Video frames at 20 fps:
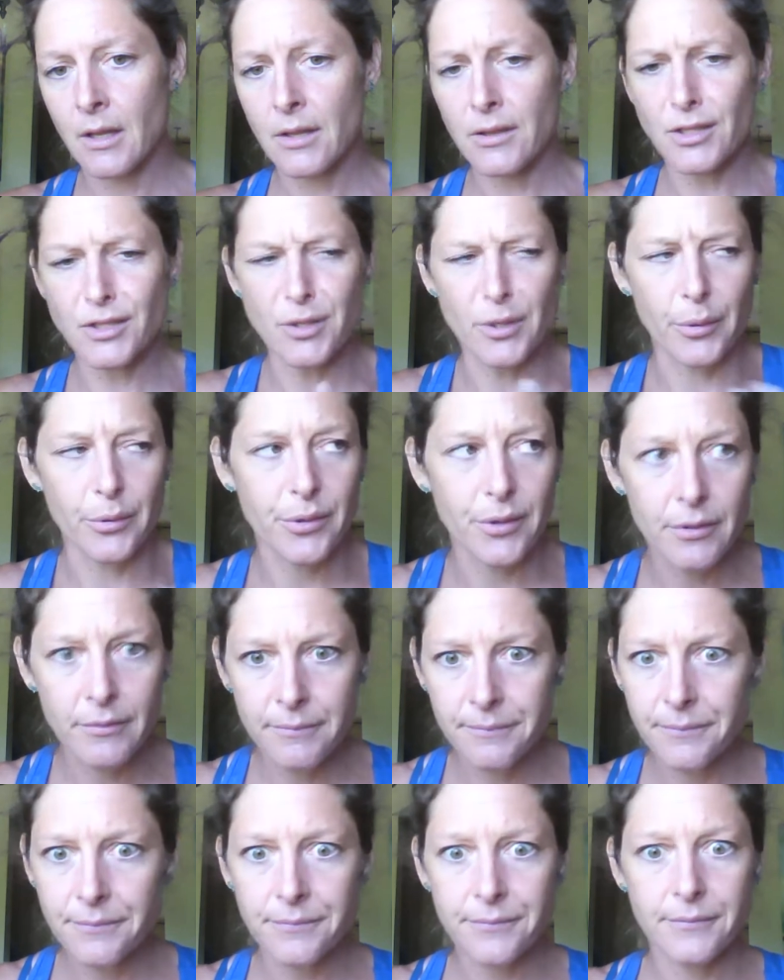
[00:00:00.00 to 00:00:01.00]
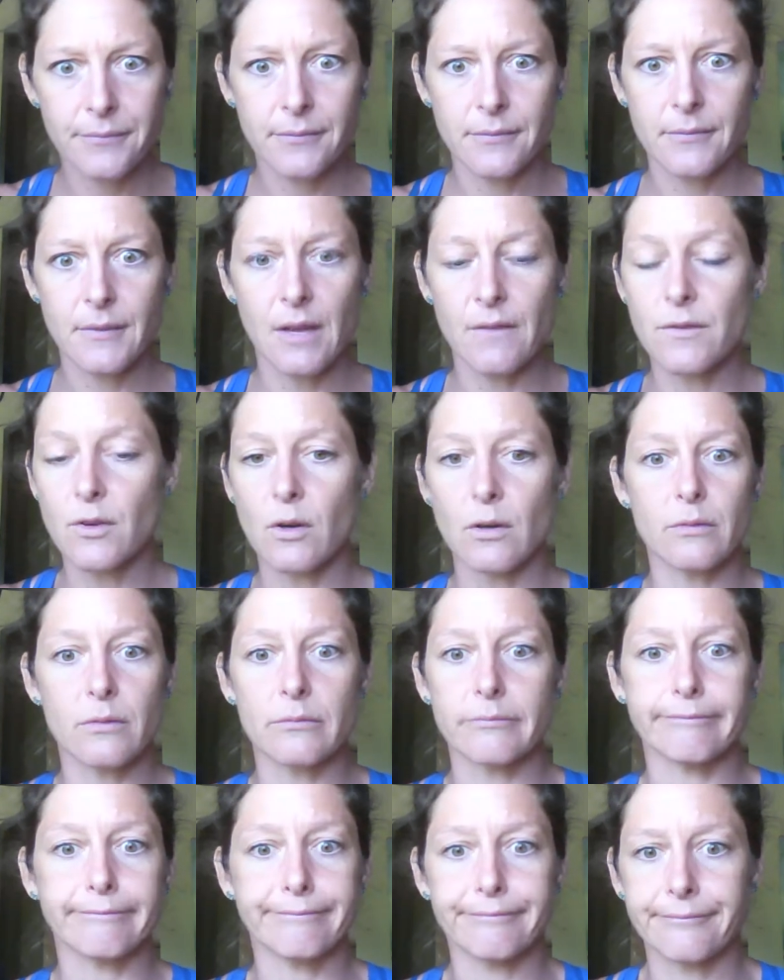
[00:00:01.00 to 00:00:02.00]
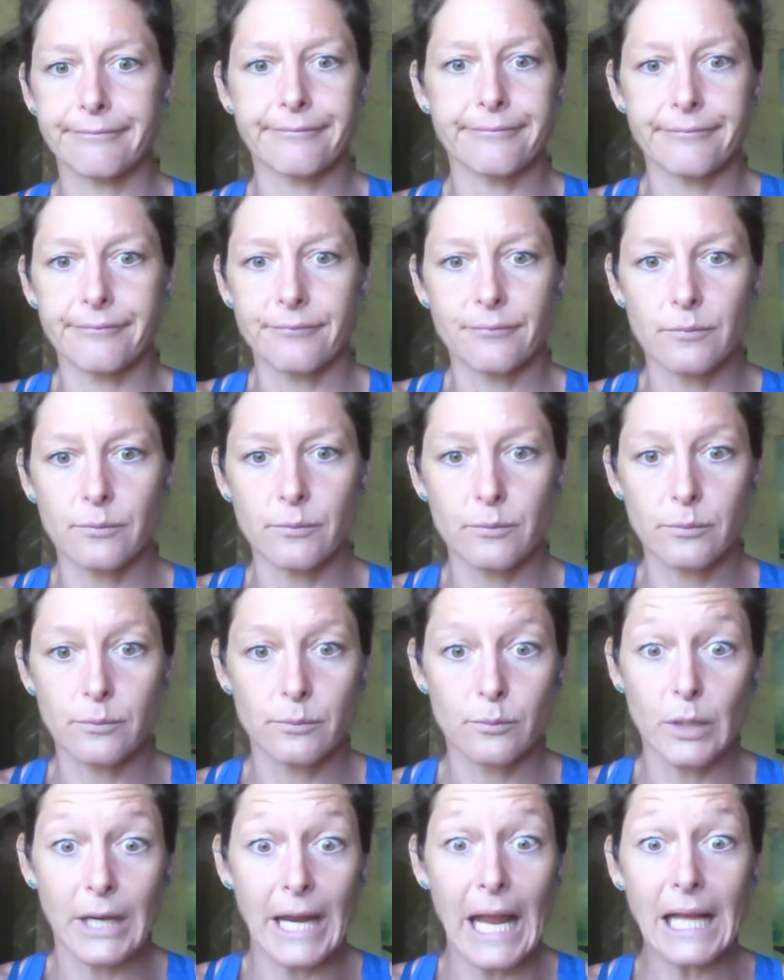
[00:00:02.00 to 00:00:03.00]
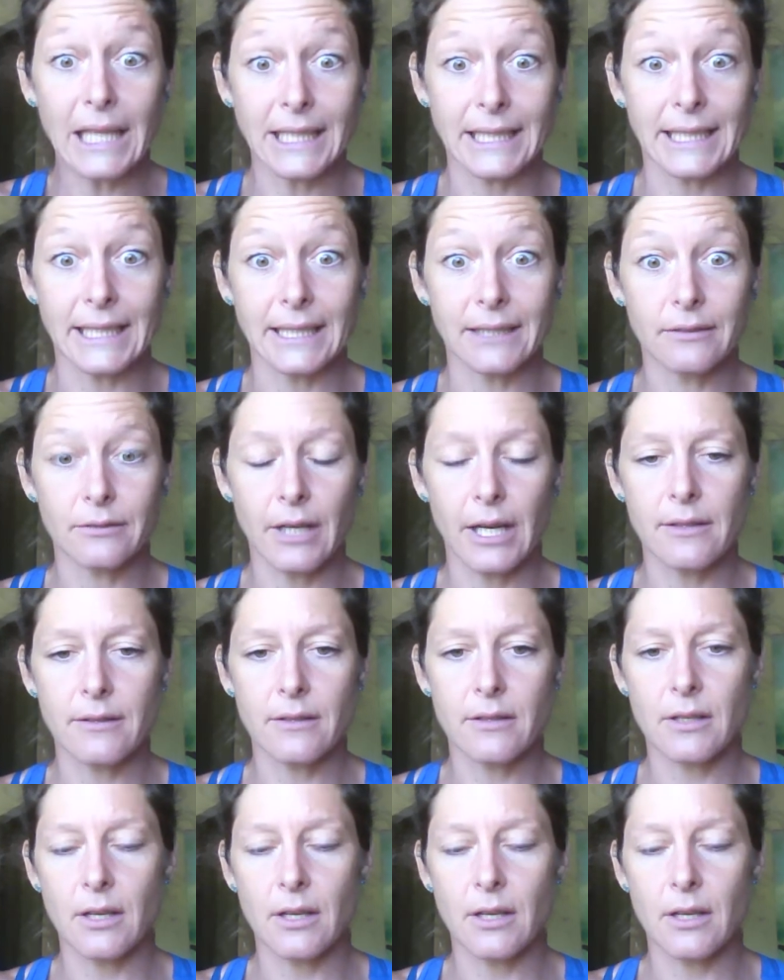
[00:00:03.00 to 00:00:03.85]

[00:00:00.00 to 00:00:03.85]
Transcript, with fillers: The truth of your reality, right?